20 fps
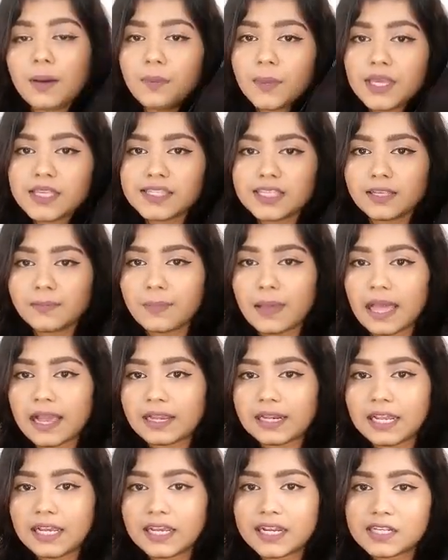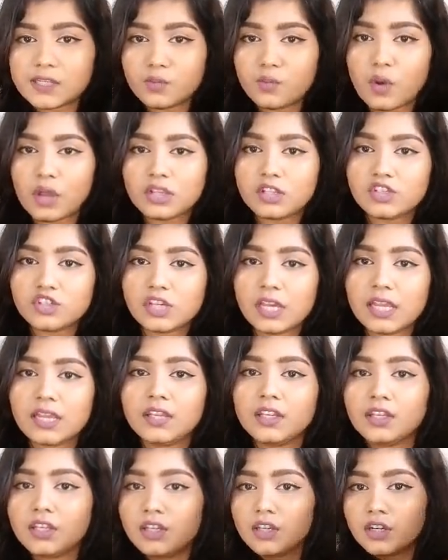Amazing bag. Like, it has one
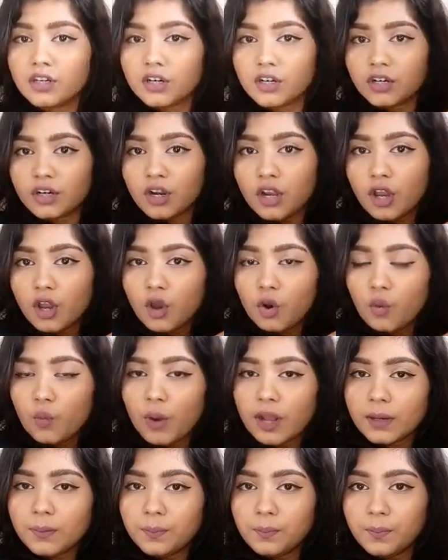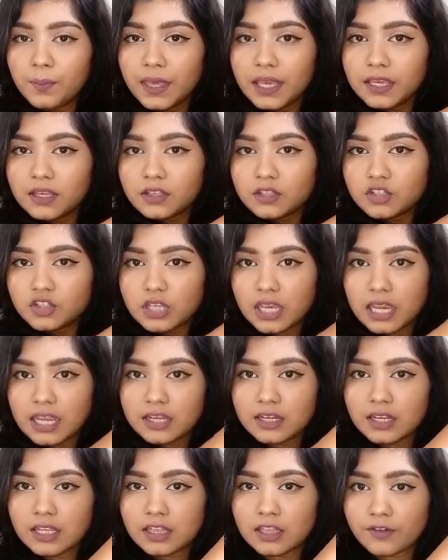chain here, one big
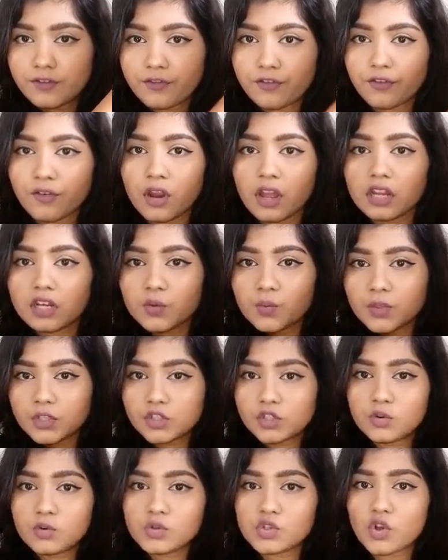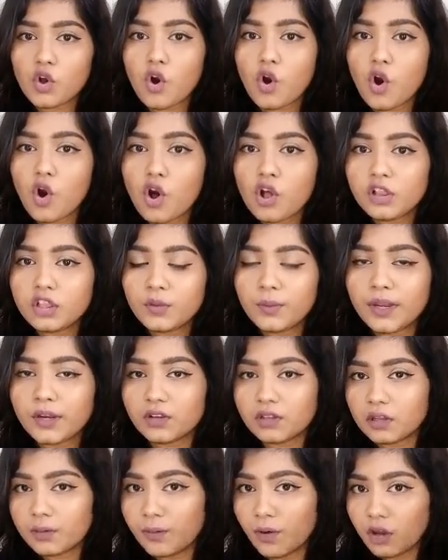chain in the front which goes all the way
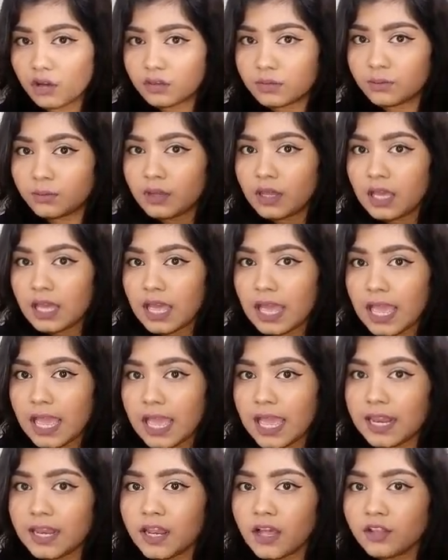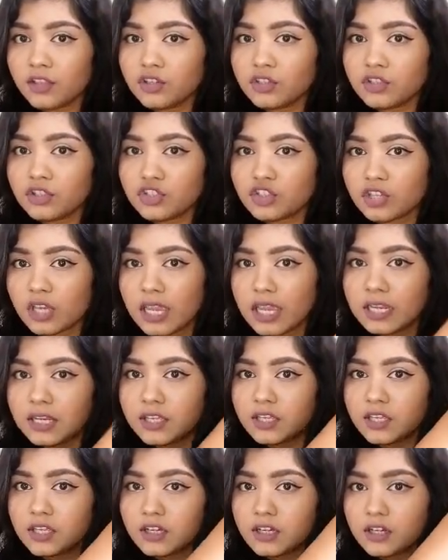to the bottom, another
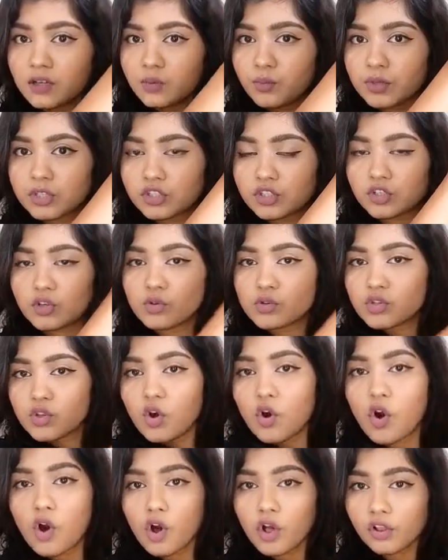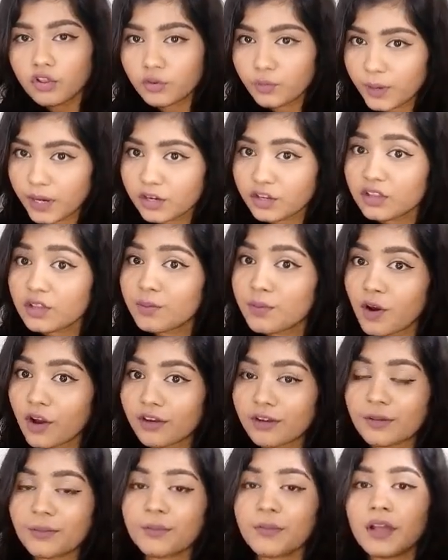chain here which goes all the way to the
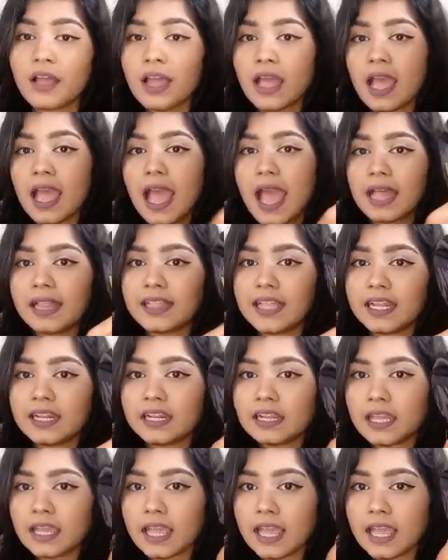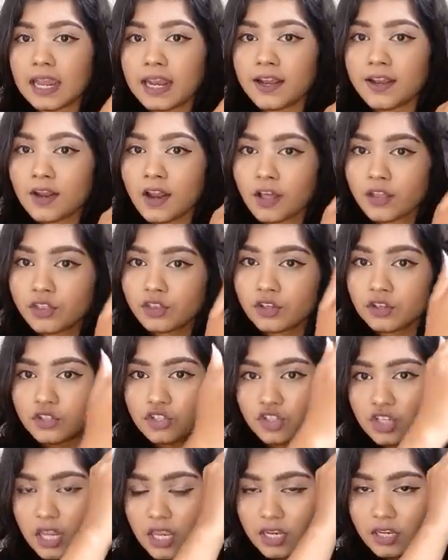bottom, and then another
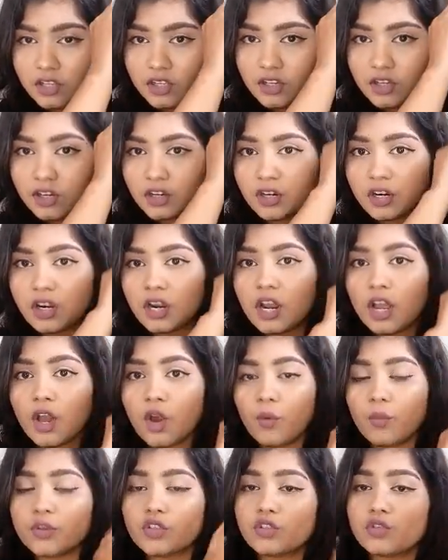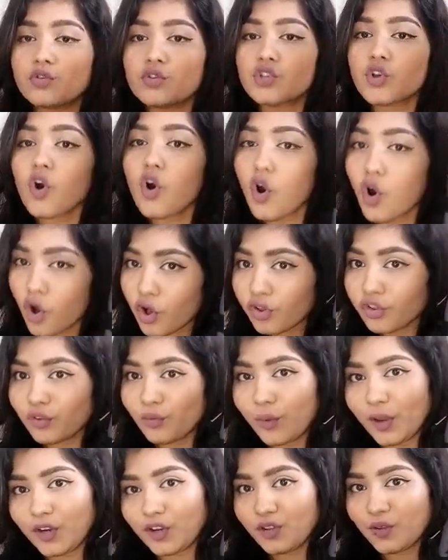chain here which goes all
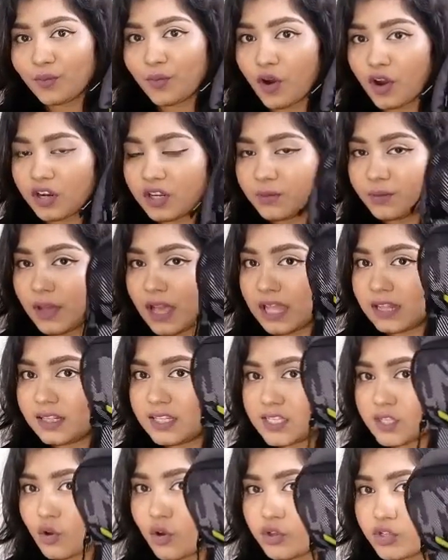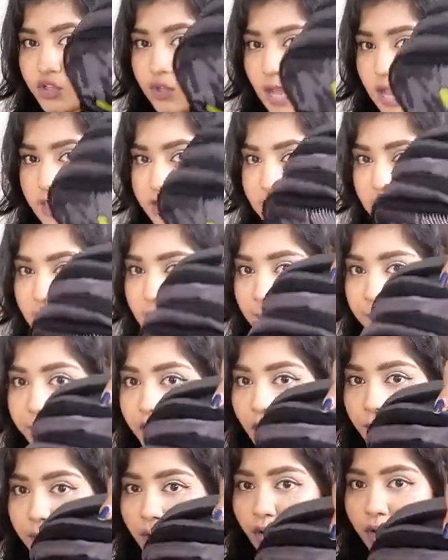the way to the bottom. And this also has a
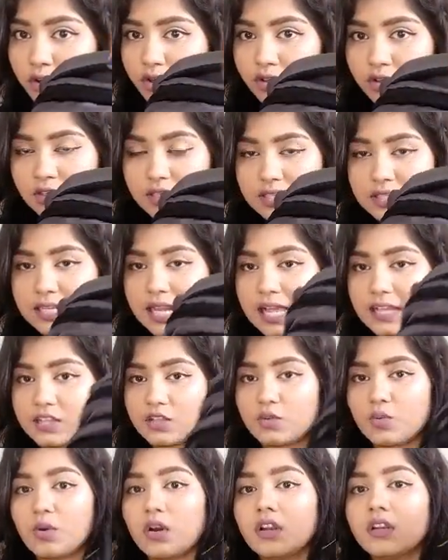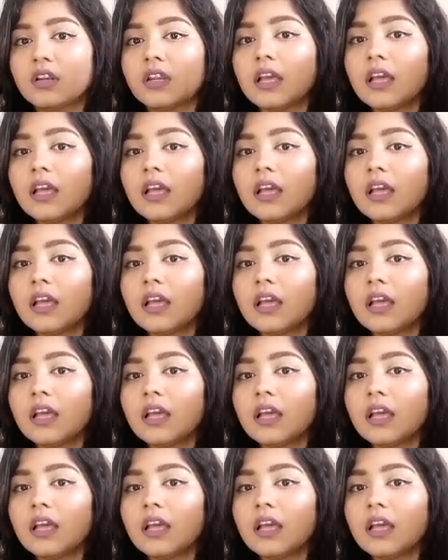laptop holder, this last one.